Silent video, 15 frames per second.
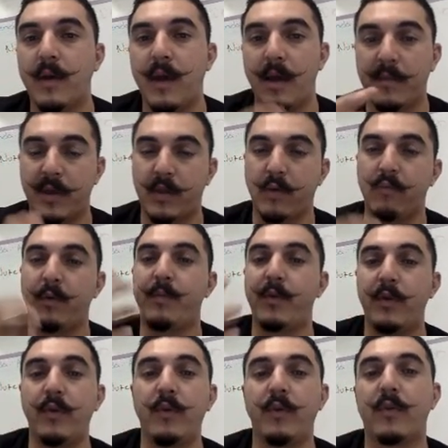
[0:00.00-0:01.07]
and make sure we
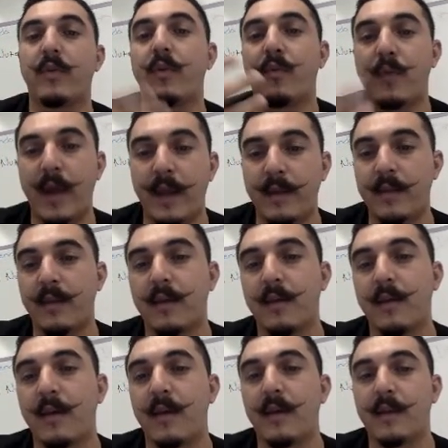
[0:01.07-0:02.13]
produce the right
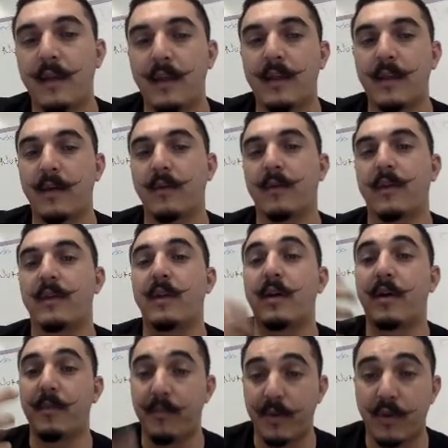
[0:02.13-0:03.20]
T cells and that
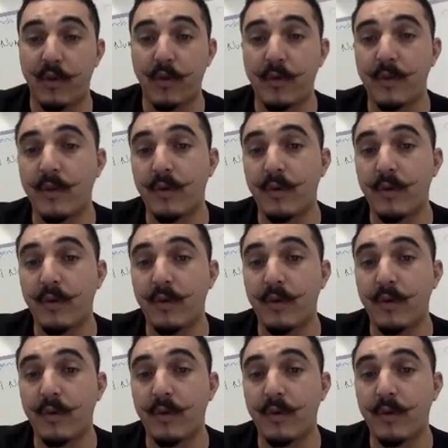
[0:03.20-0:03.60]
are mature.